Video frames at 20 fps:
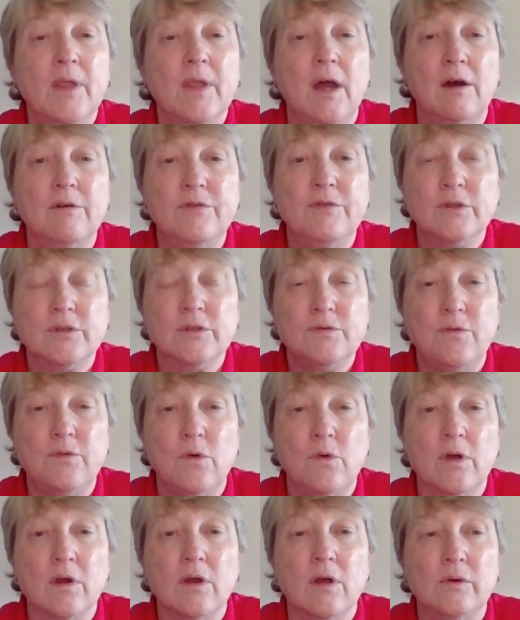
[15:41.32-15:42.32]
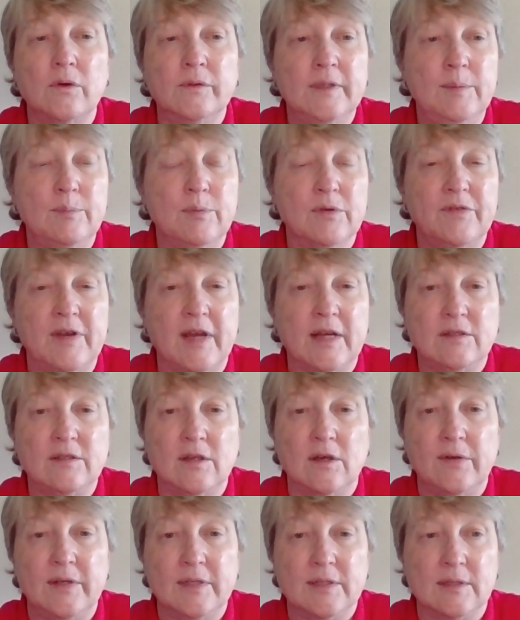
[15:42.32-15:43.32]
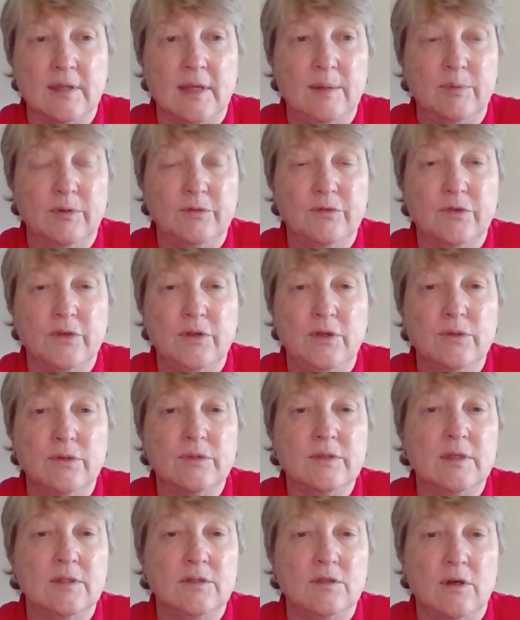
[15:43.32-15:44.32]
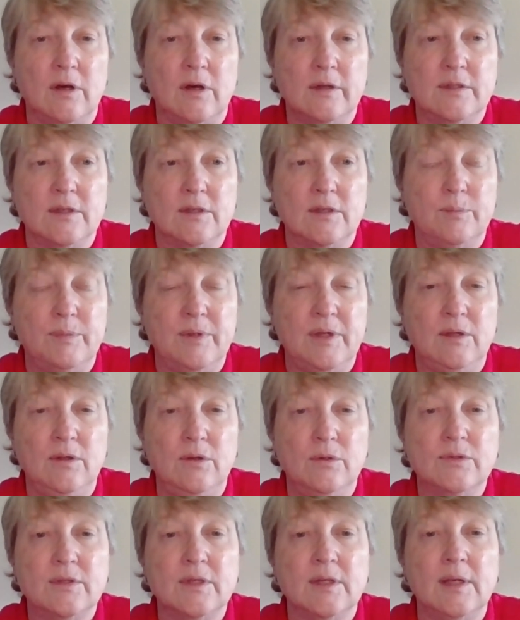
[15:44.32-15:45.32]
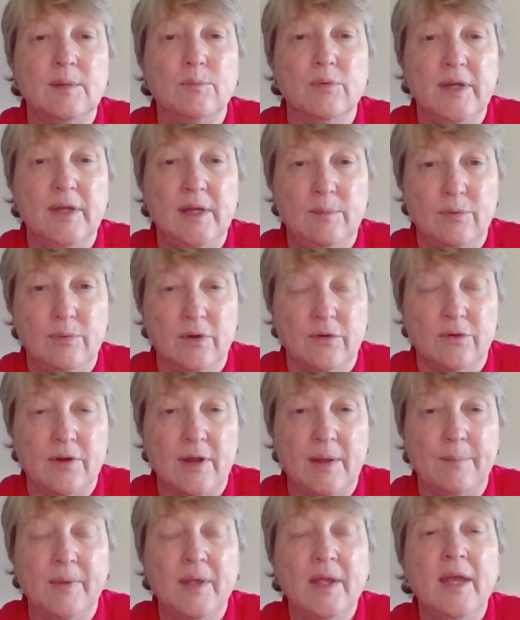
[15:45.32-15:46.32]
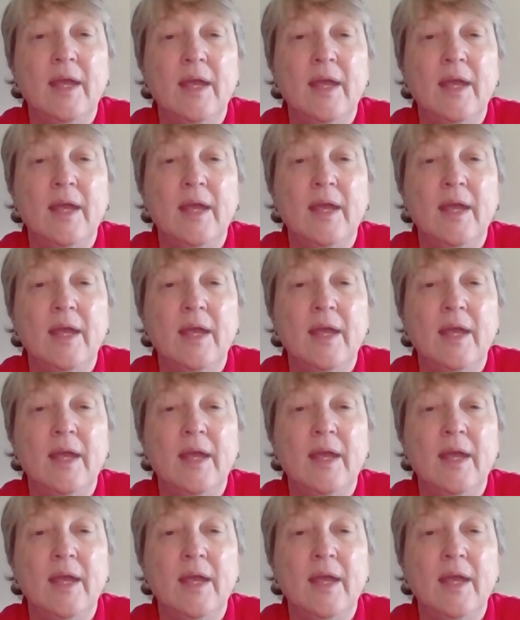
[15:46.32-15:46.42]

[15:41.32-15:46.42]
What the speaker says: Of those 4, only Bravecto is labeled for use in dogs that are being used in a breeding program.